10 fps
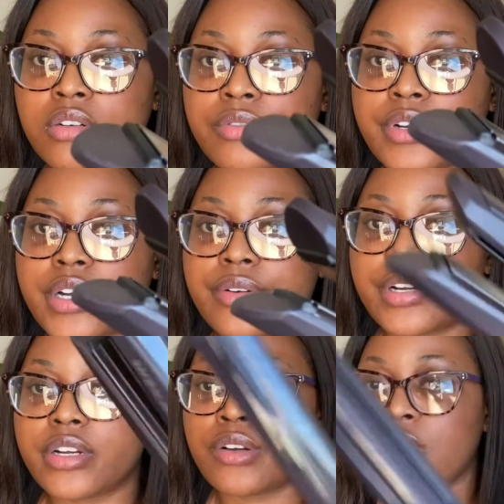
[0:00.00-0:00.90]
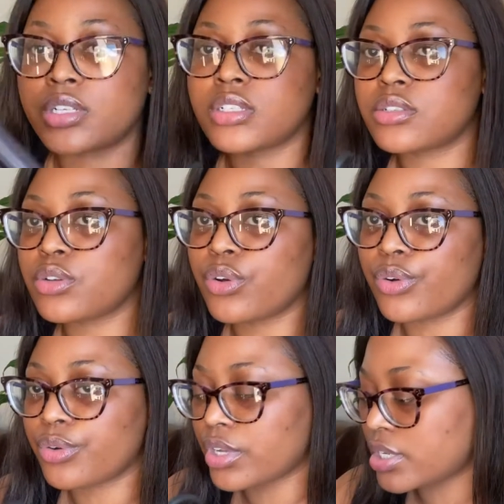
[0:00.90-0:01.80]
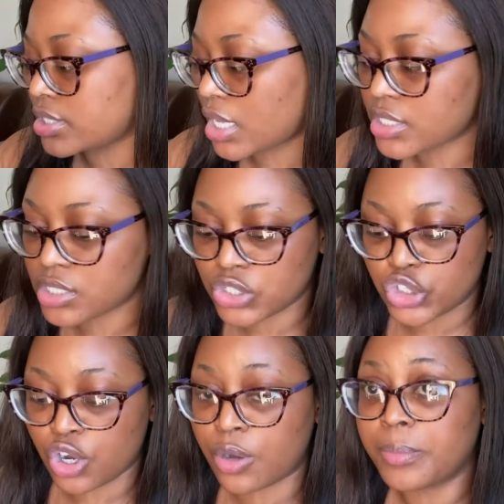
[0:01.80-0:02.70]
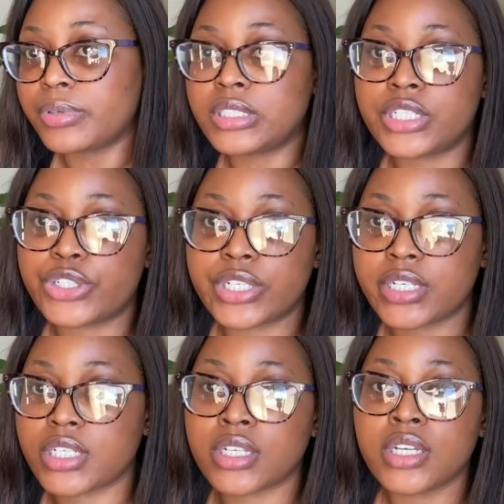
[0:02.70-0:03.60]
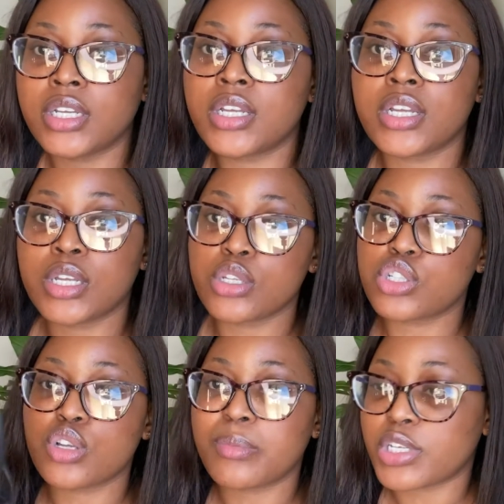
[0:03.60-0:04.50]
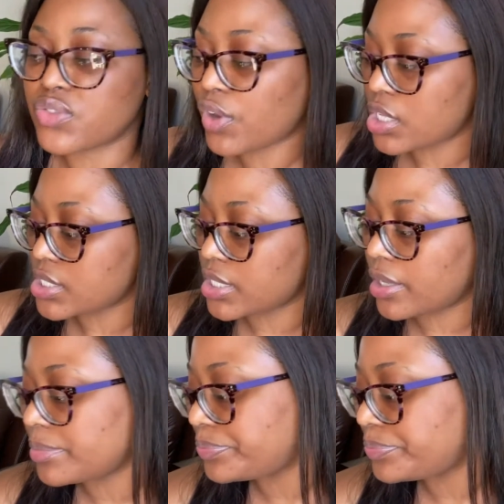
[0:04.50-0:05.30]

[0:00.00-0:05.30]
really hot. So it does the job literally so much faster.